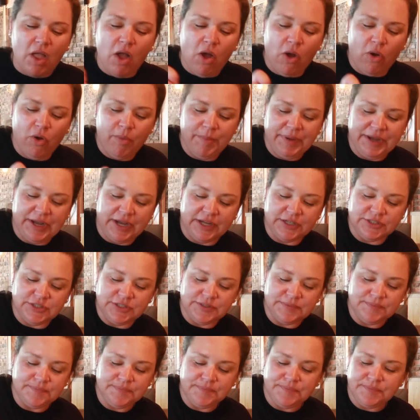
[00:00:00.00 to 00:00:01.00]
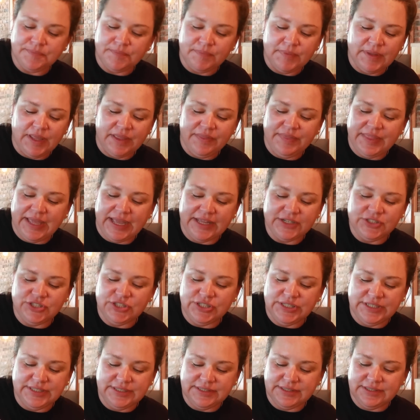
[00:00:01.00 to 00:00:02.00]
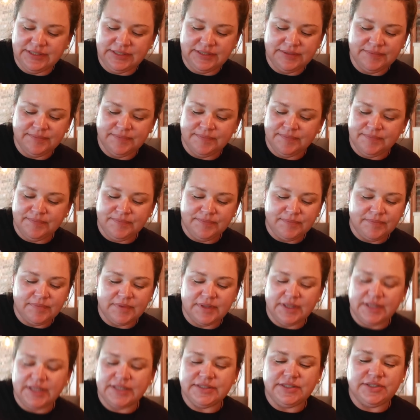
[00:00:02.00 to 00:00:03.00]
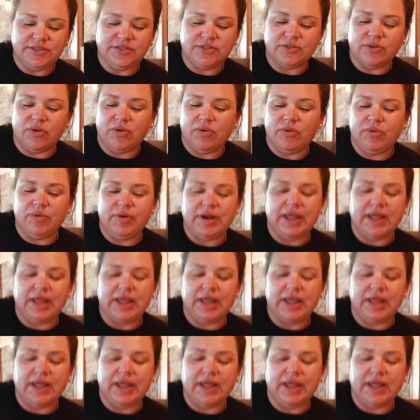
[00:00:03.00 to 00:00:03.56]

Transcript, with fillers: Oh my gosh. That cheese, it's so